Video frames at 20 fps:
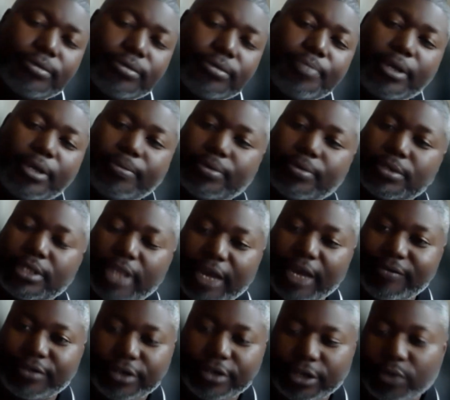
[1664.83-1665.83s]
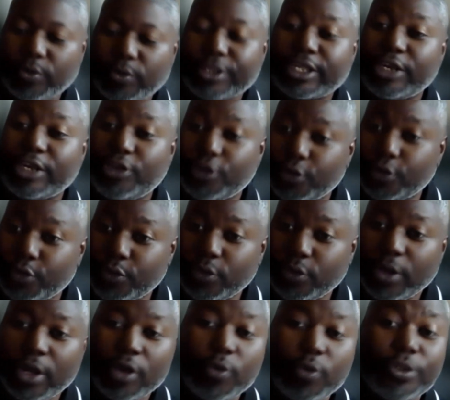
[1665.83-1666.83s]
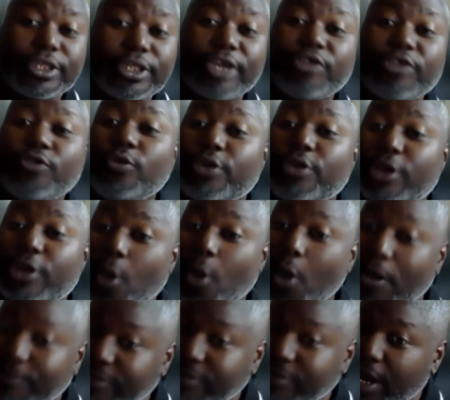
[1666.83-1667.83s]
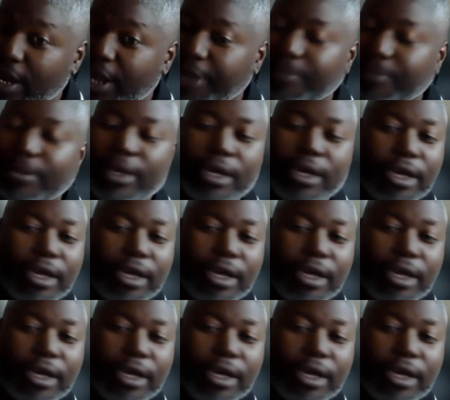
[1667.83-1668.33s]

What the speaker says: People's livelihood and what they do on their off time,